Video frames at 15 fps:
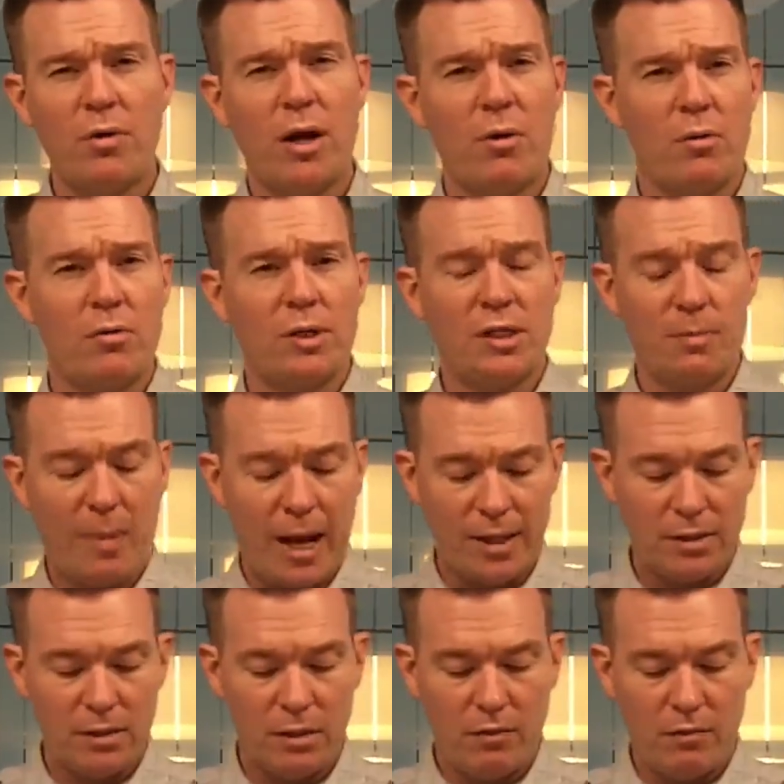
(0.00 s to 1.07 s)
with. They were
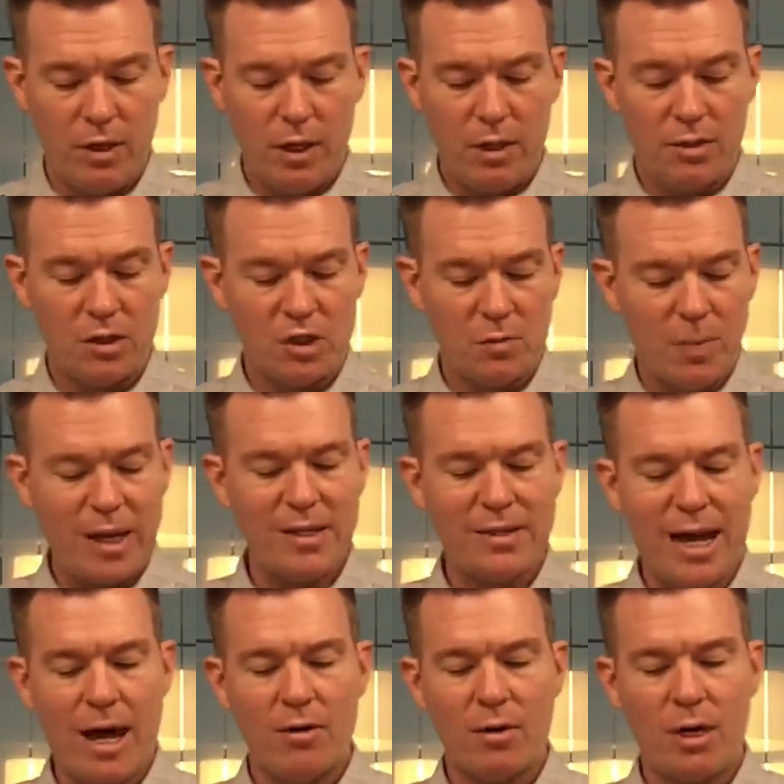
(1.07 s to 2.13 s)
responsive. They're
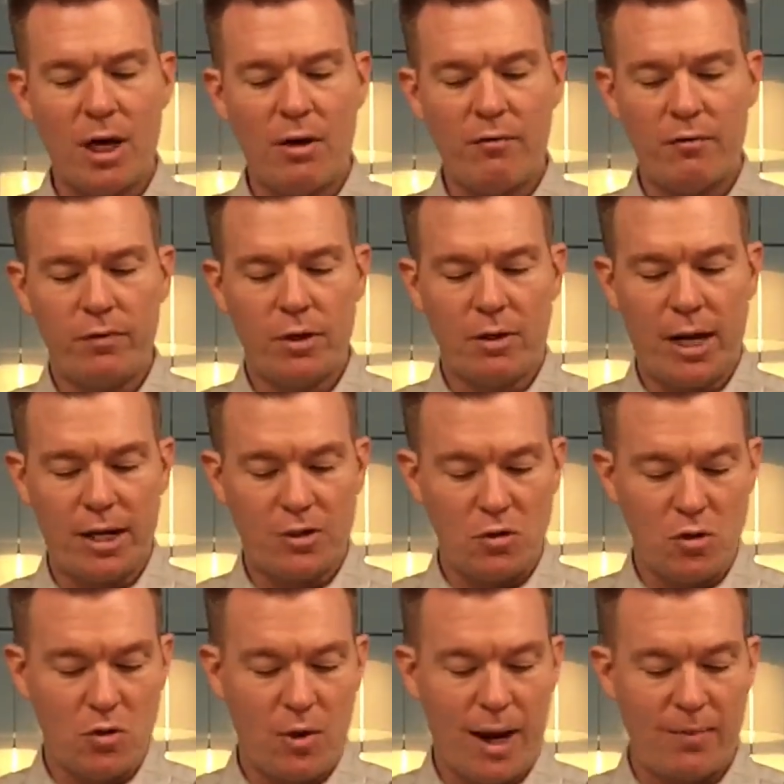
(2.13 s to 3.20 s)
spaced out enough. They're not
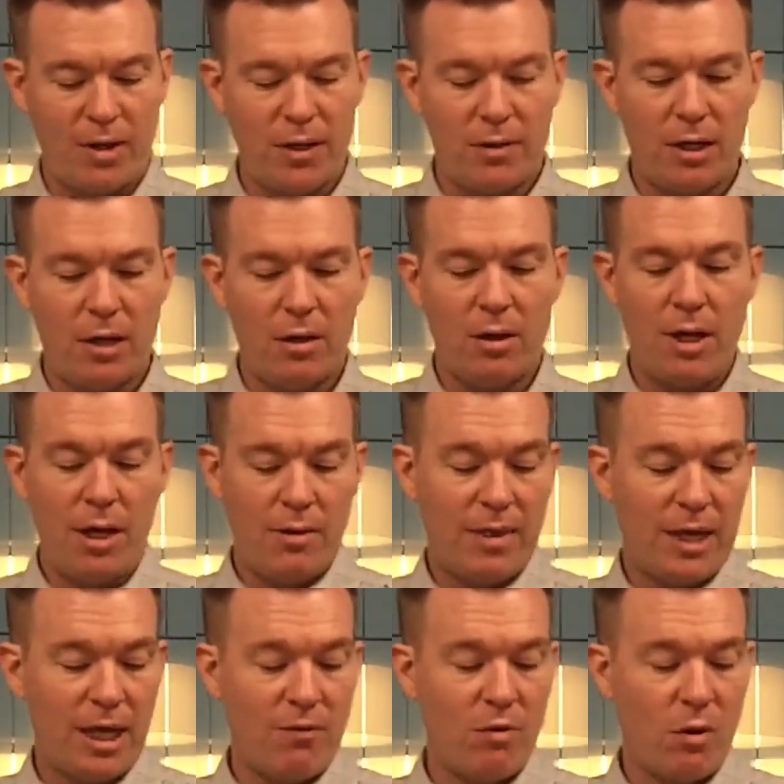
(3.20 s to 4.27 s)
too crammed in there.
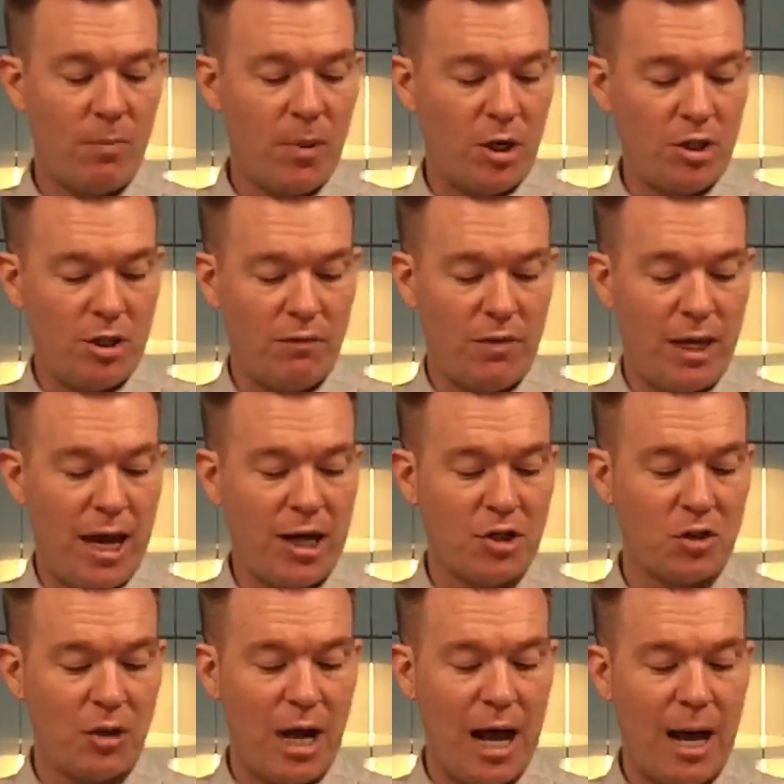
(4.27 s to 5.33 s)
They give you a bunch of the
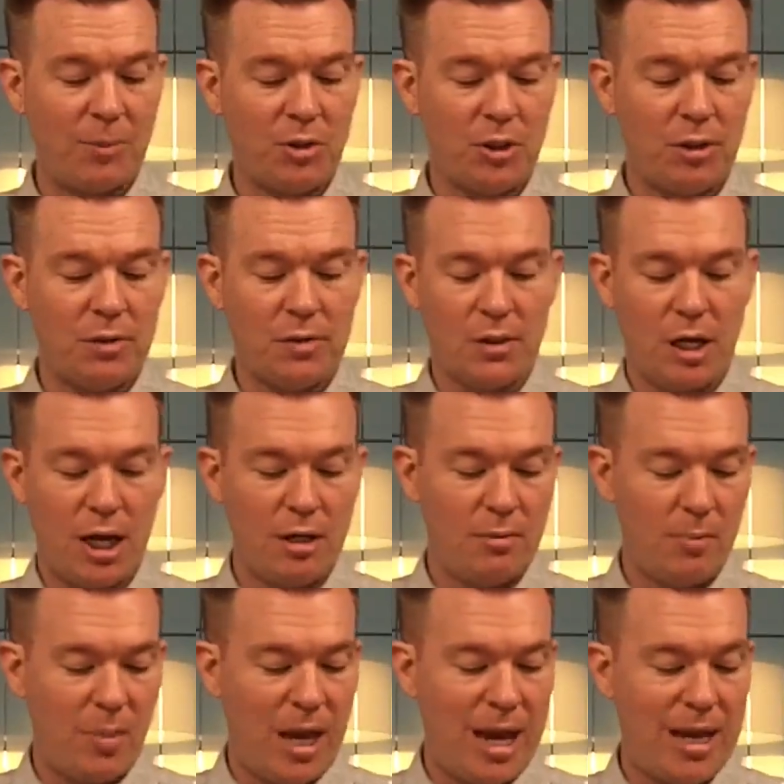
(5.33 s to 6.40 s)
extra options,
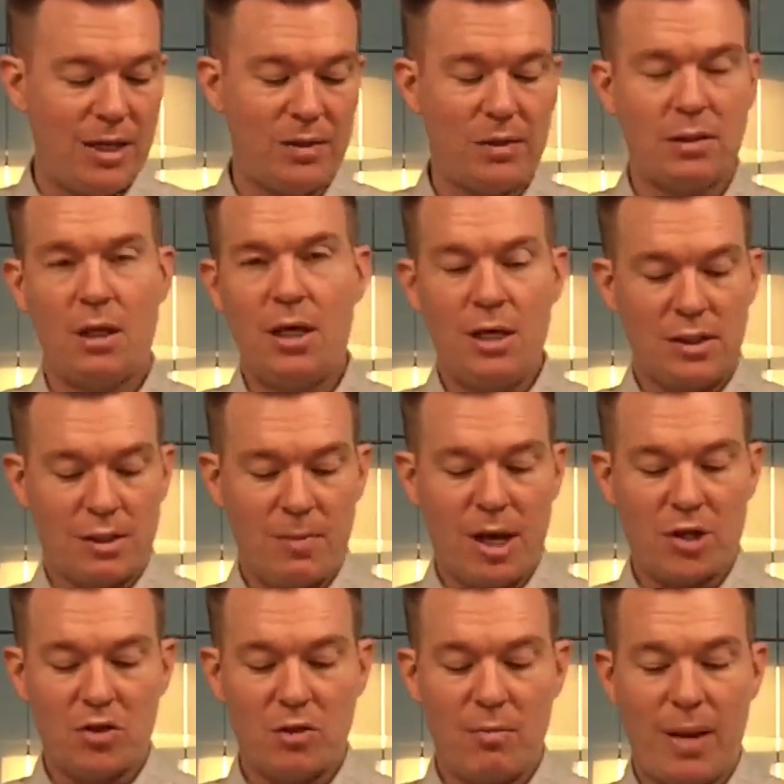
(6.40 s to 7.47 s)
cut and paste, some
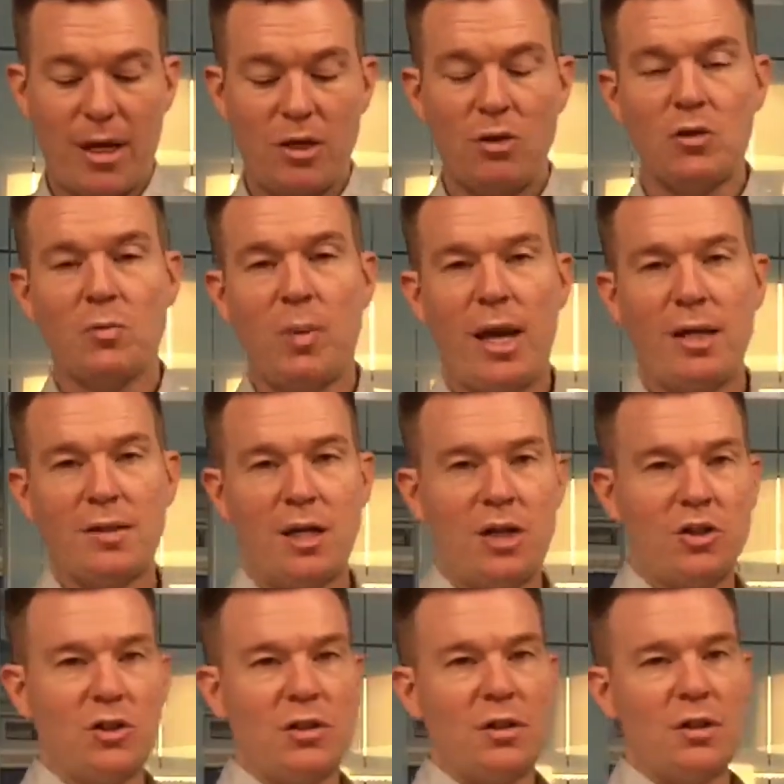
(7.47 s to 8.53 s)
extra menus. Pay
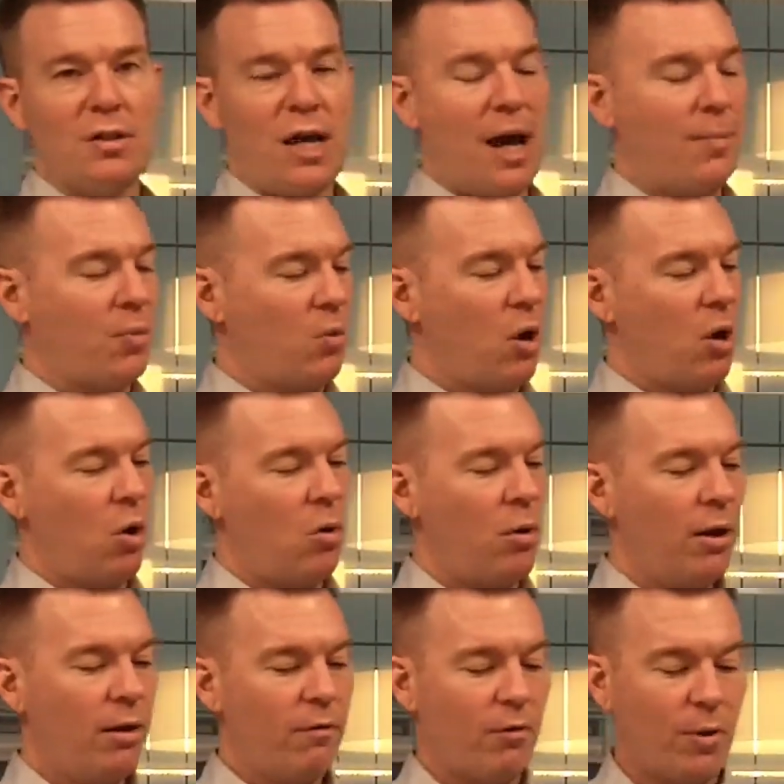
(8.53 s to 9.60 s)
attention to the top
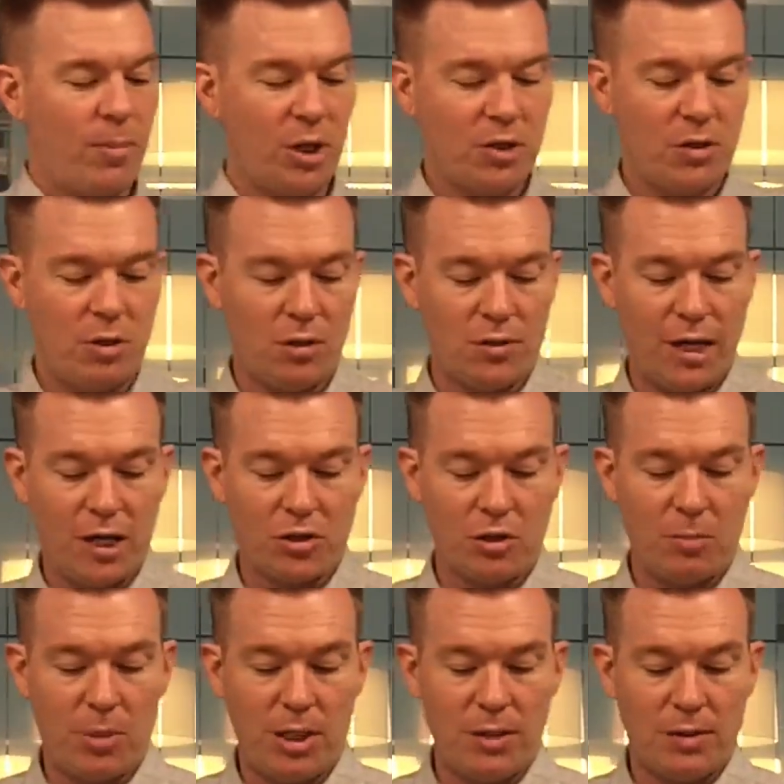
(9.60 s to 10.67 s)
row for a bunch of those
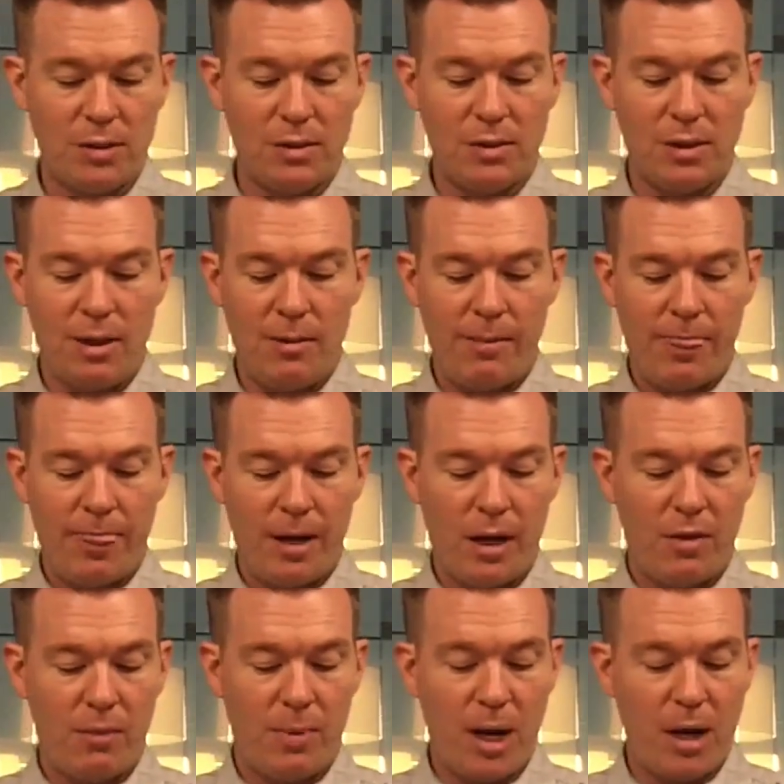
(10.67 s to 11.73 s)
extra pieces.
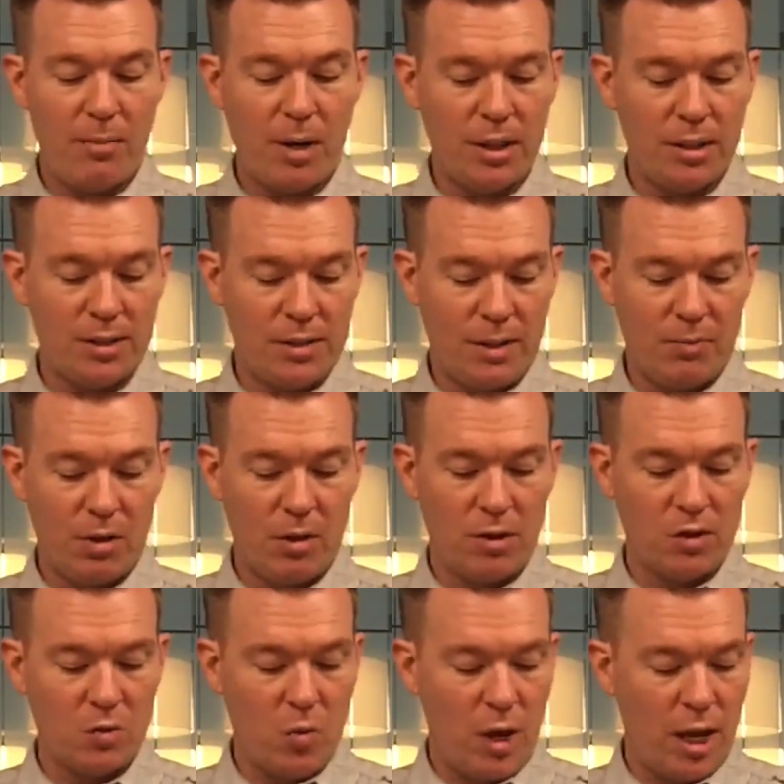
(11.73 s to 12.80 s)
The pair button is up
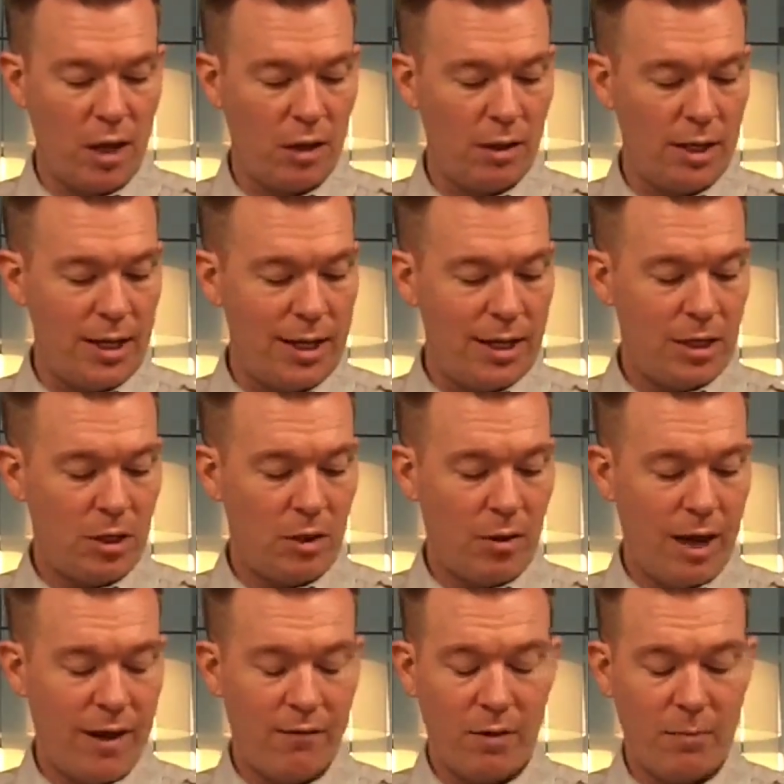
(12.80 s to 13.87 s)
there as well.
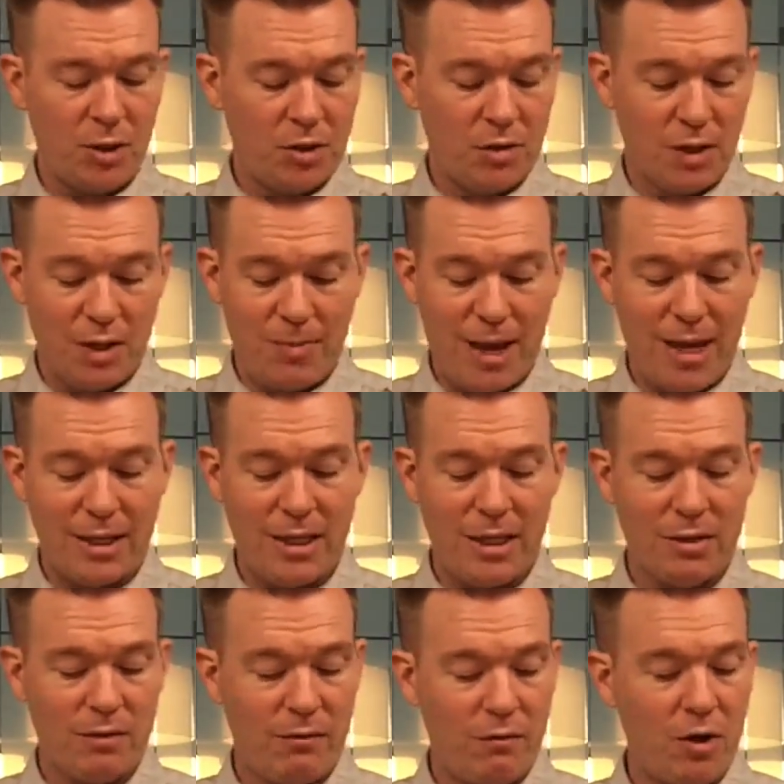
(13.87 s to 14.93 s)
You have a bunch of the command
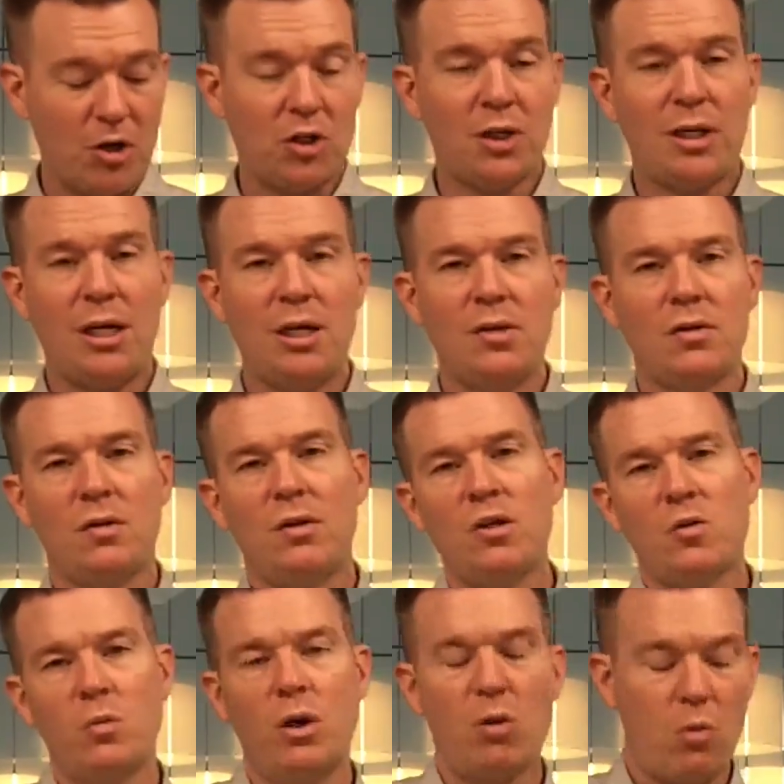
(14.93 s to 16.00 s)
keys and function keys, so
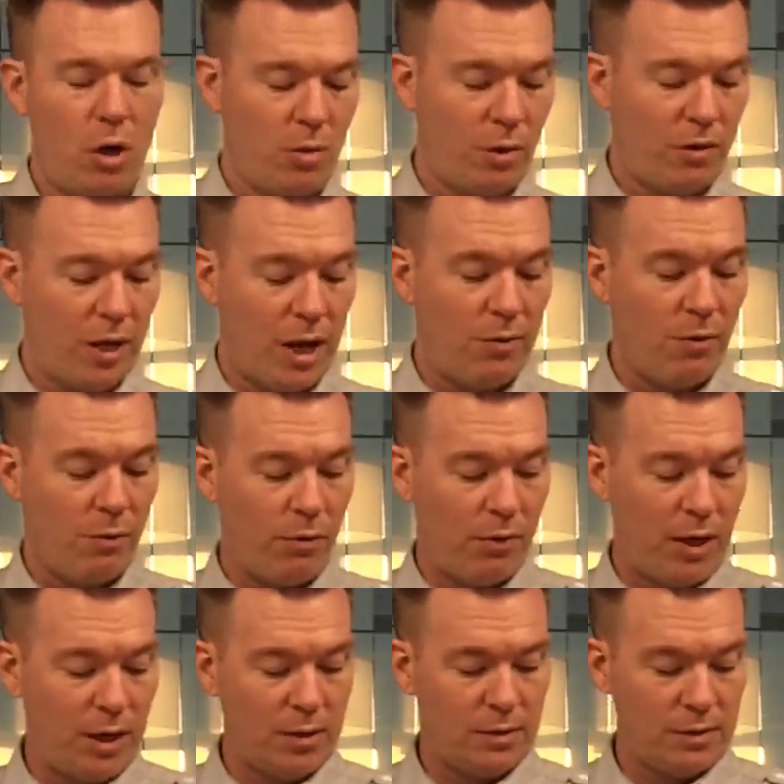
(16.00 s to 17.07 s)
this will work with other
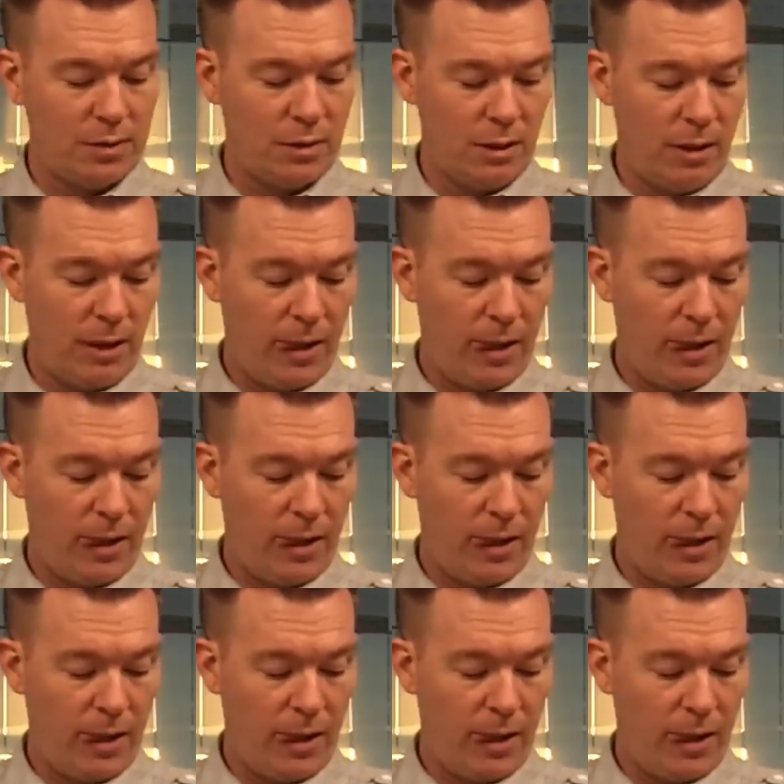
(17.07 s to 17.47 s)
things.